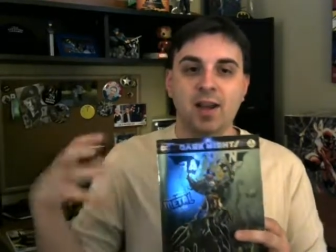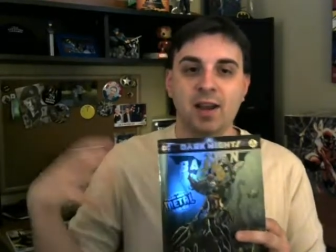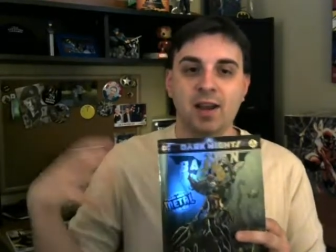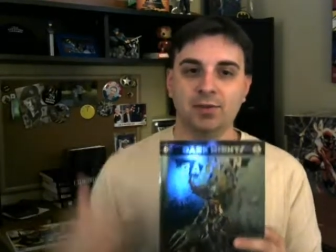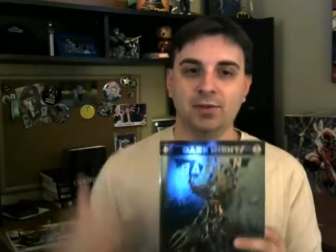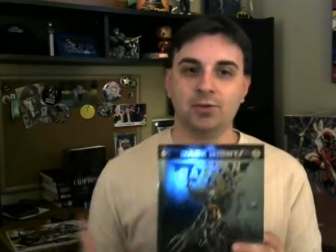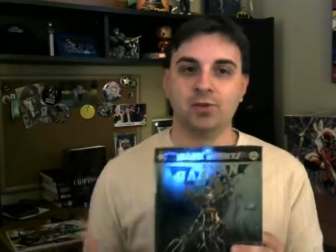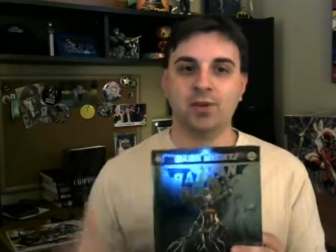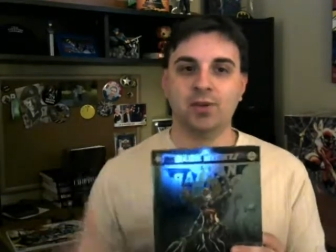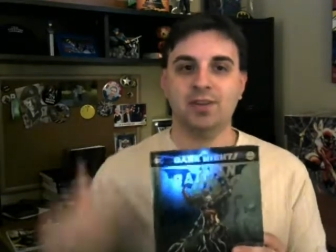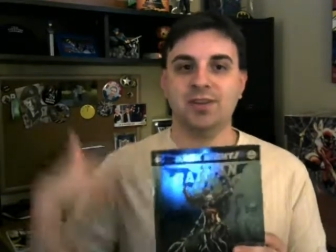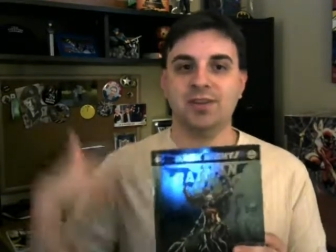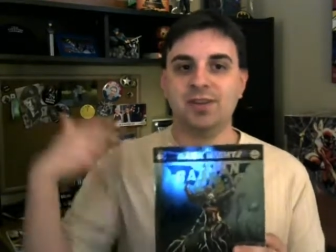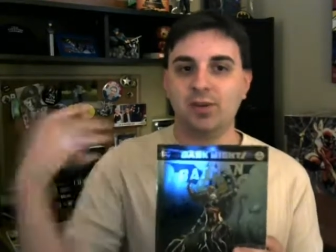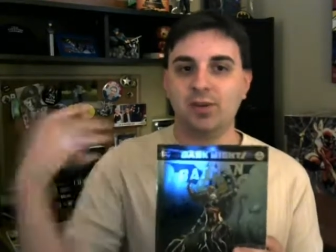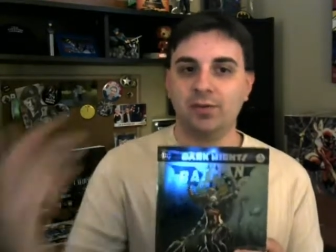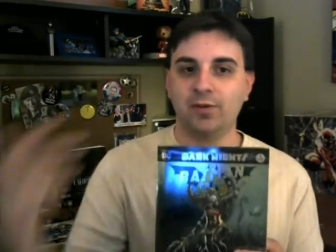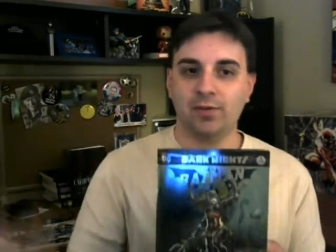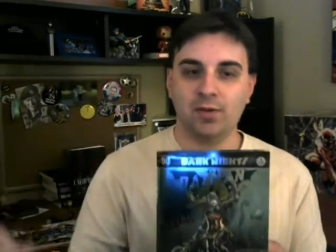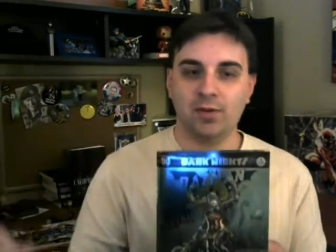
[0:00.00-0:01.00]
and they're trying to
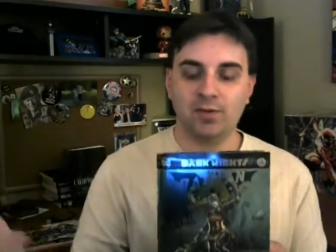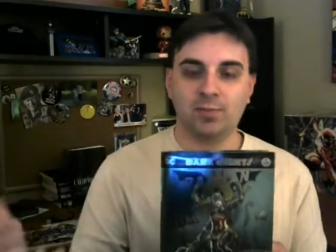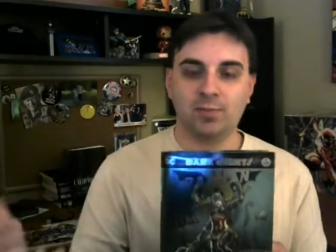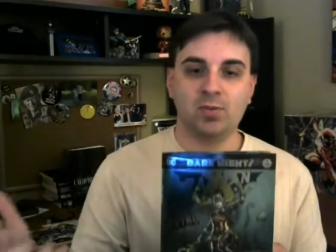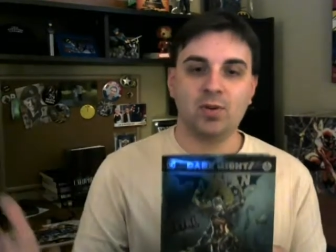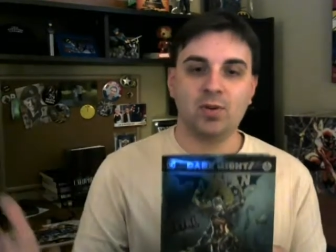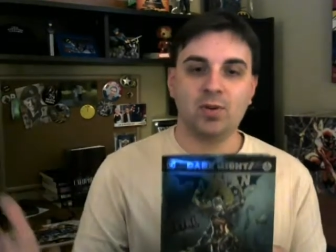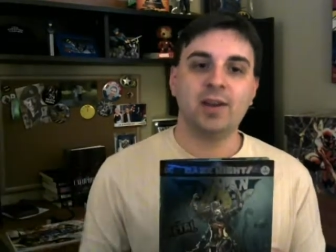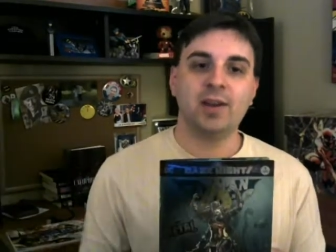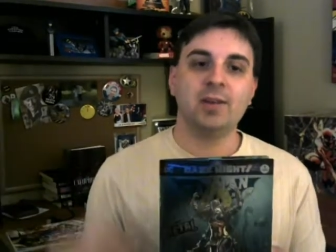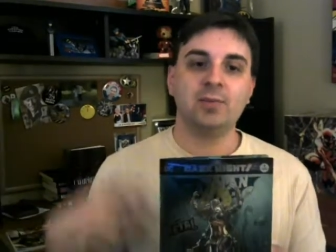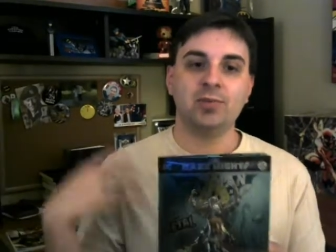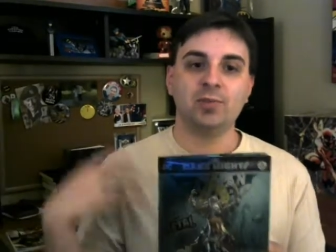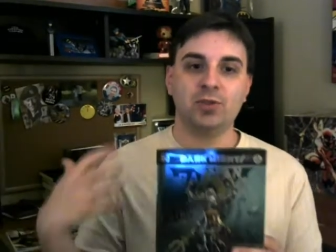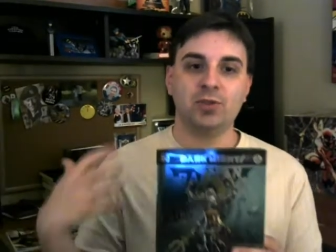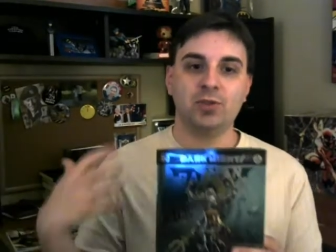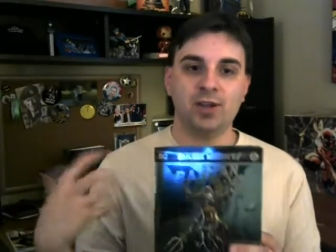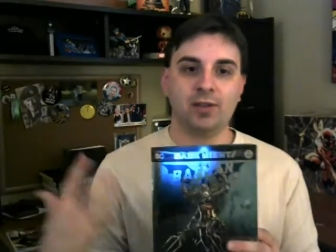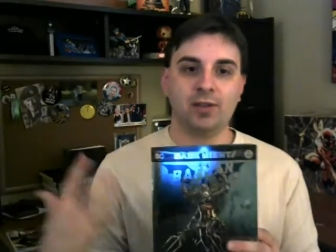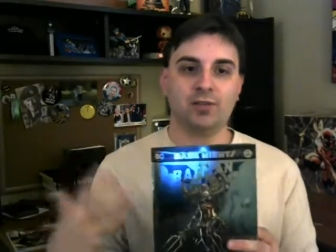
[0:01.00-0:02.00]
take over Earth Prime
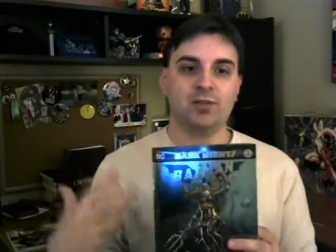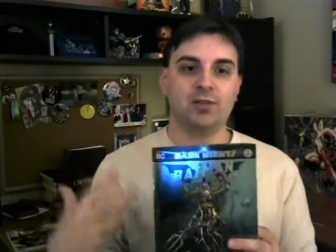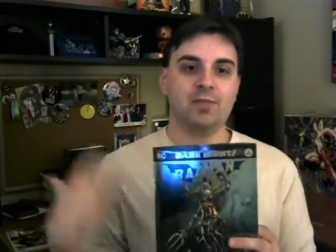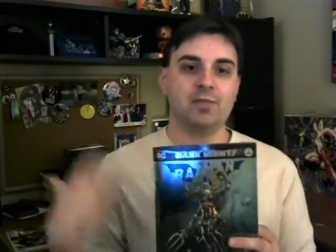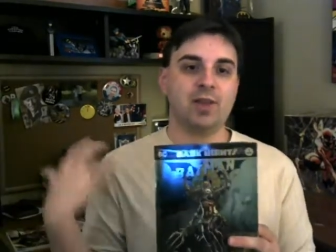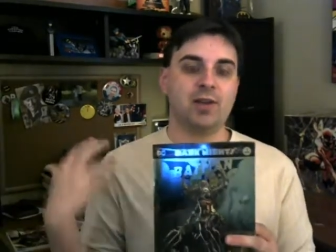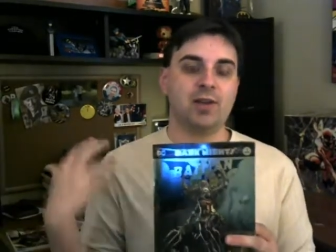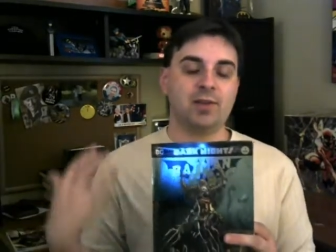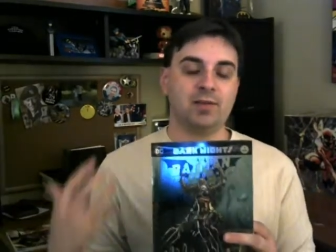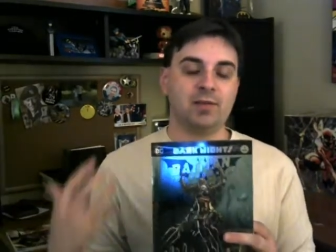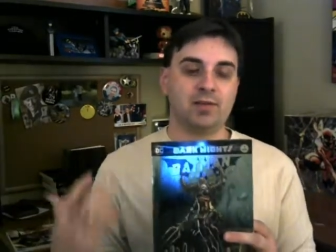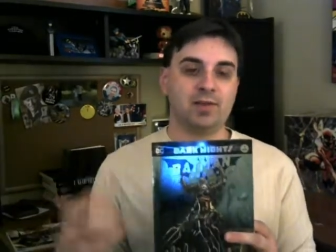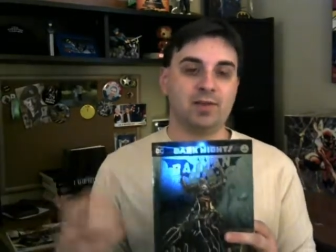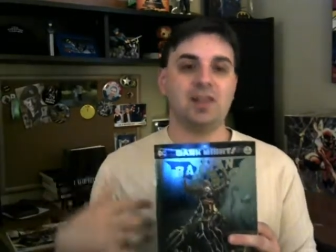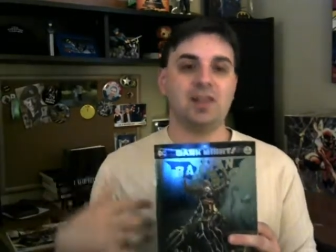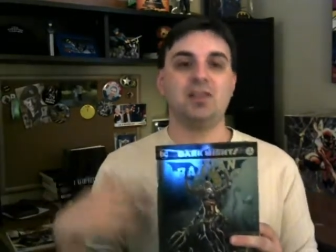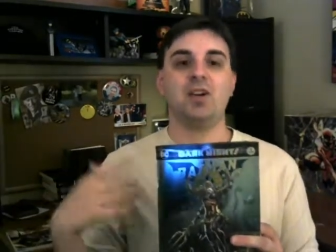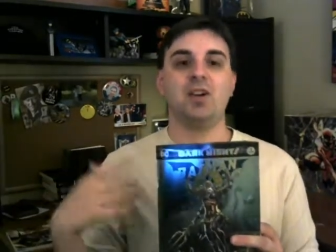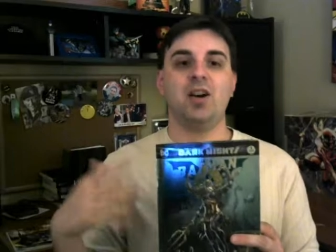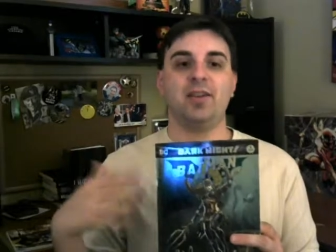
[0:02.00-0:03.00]
through Challenger Mountain
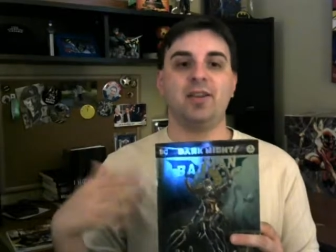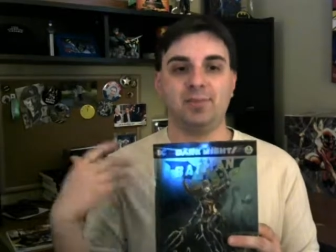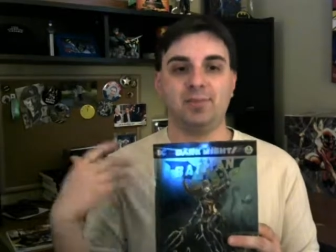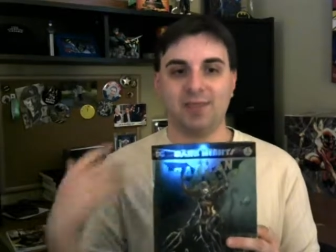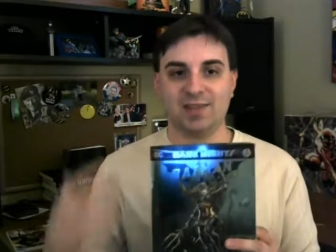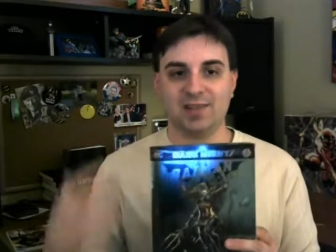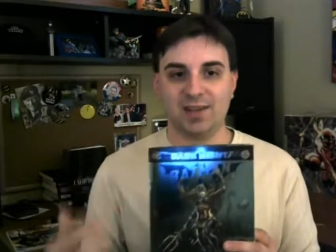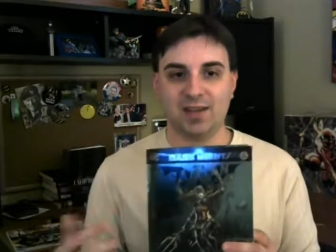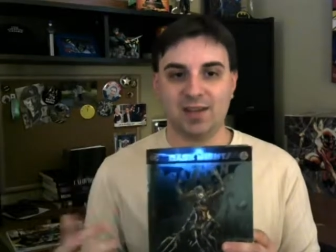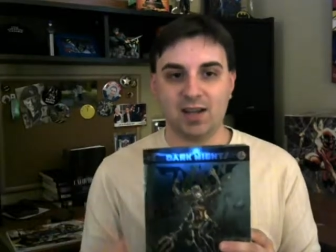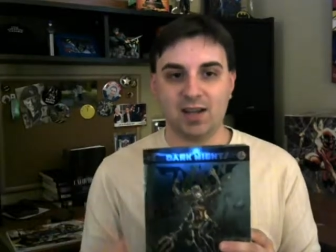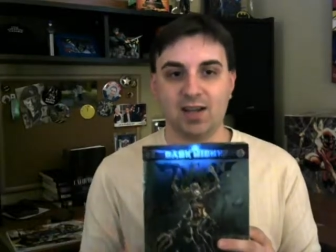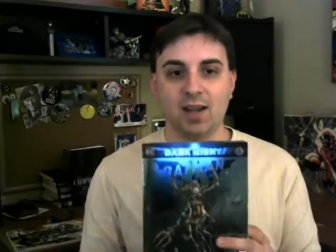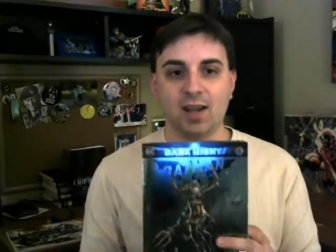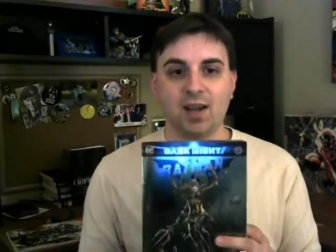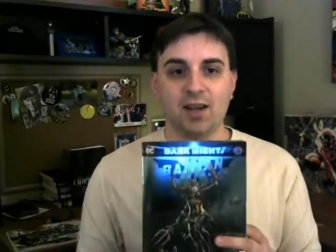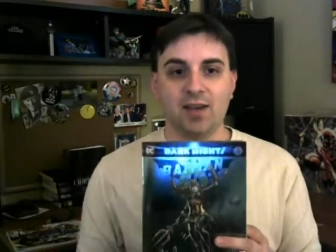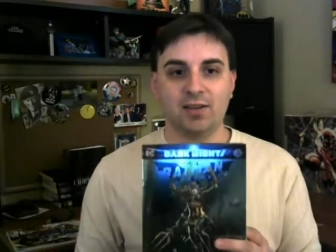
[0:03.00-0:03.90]
and Gotham City.